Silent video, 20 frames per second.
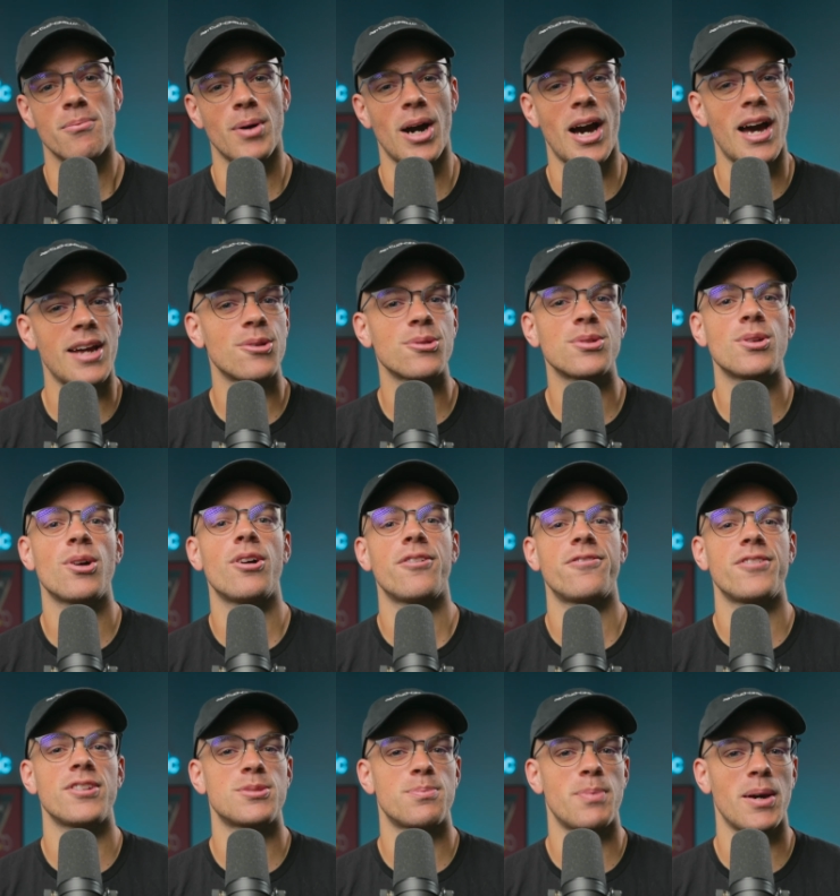but I don't know
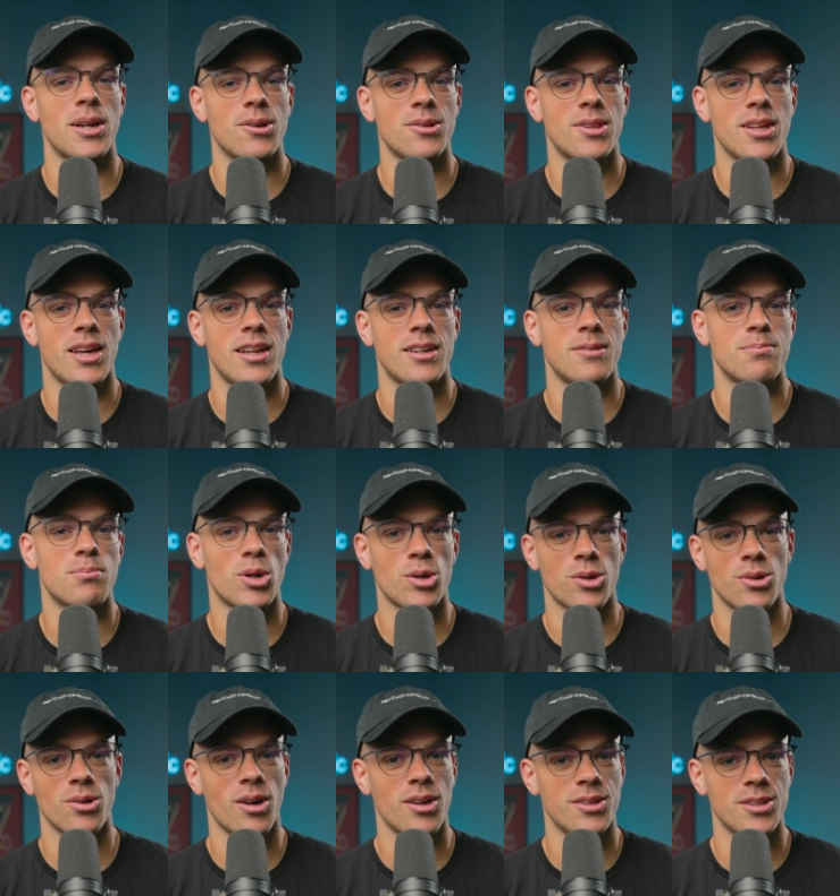if it's better than
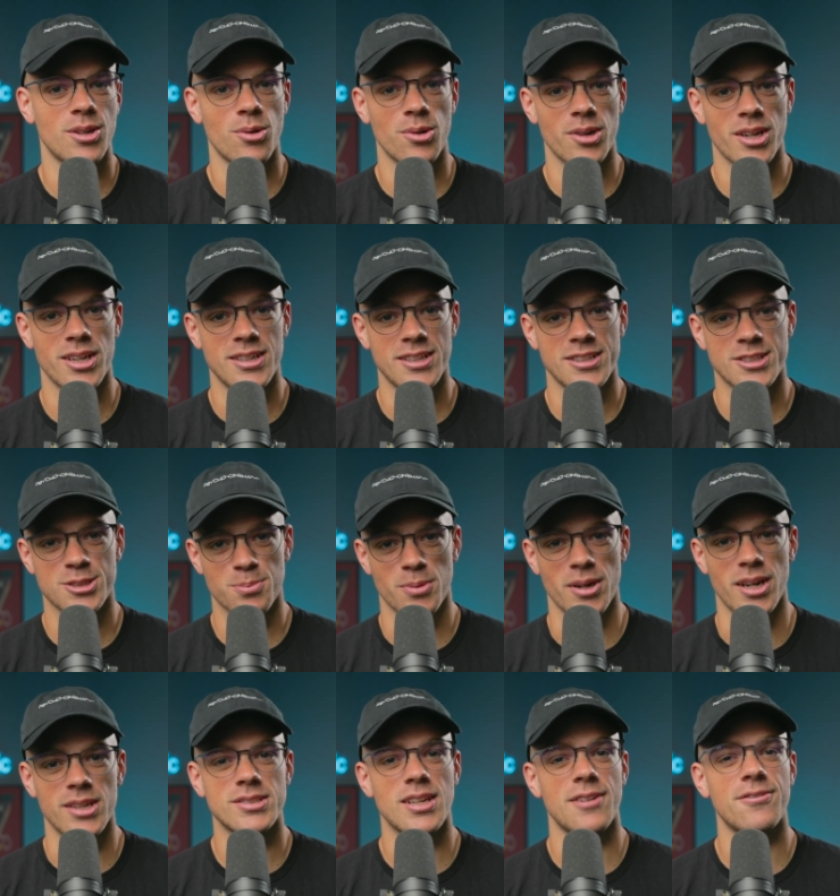Murder on the Orient Express.